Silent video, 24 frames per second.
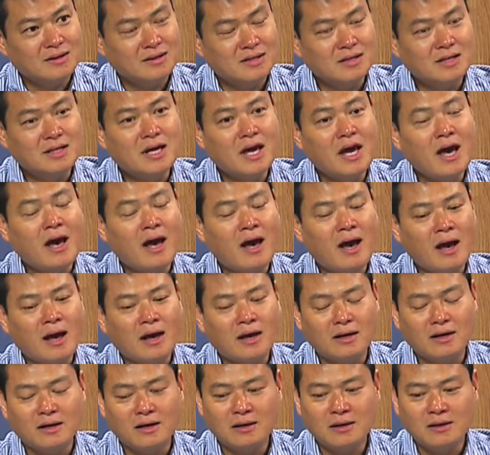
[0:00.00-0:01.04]
Yeah,
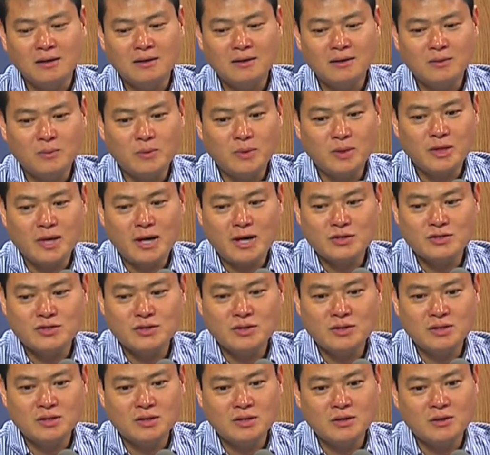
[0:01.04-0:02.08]
we
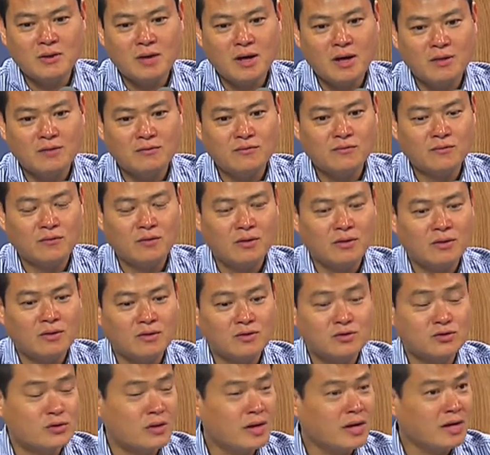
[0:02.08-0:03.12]
actually go out for
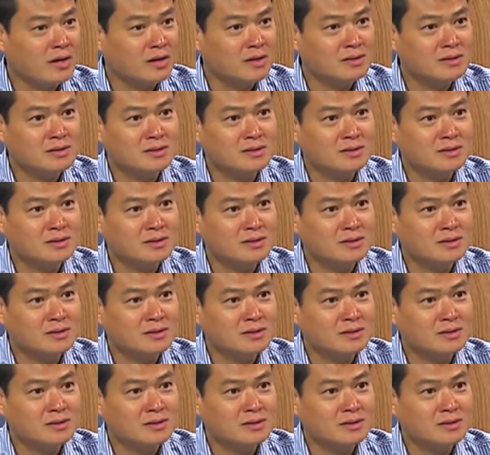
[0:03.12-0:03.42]
drinks,